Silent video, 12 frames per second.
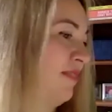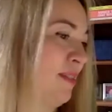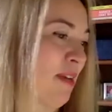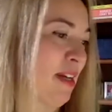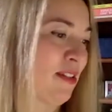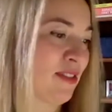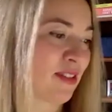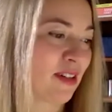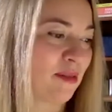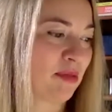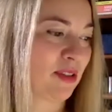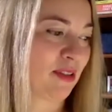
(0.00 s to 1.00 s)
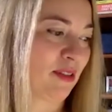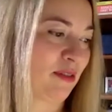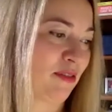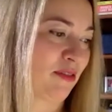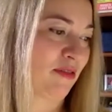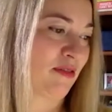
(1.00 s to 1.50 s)
manuscript of
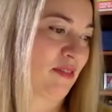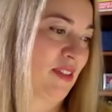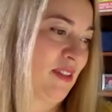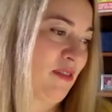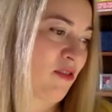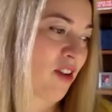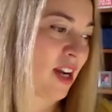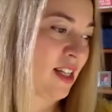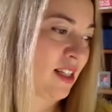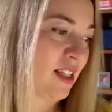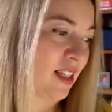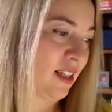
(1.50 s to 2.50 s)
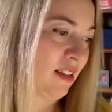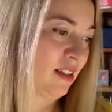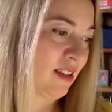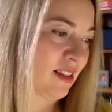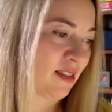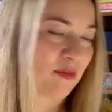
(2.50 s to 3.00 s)

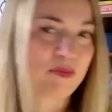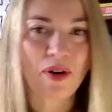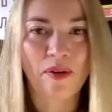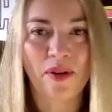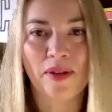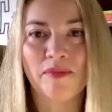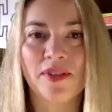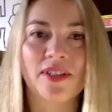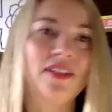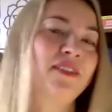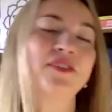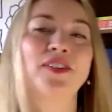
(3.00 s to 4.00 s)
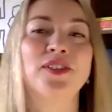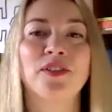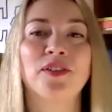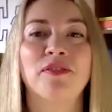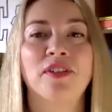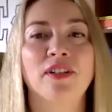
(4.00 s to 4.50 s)
writings, of poems and
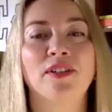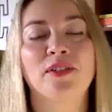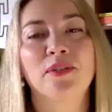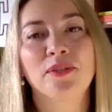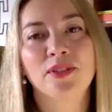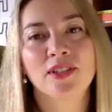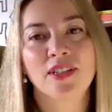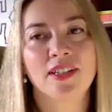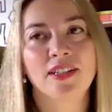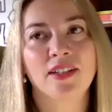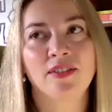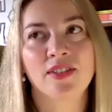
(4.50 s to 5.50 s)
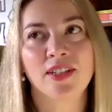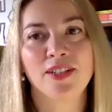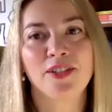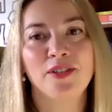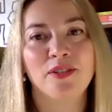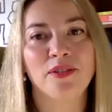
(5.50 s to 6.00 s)
philosophical thoughts that I've
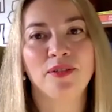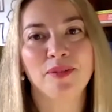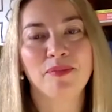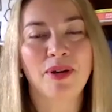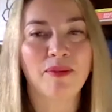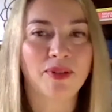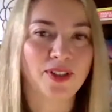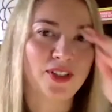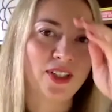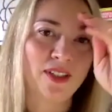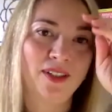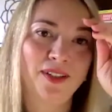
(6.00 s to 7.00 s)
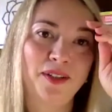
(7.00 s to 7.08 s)
sent to the publisher.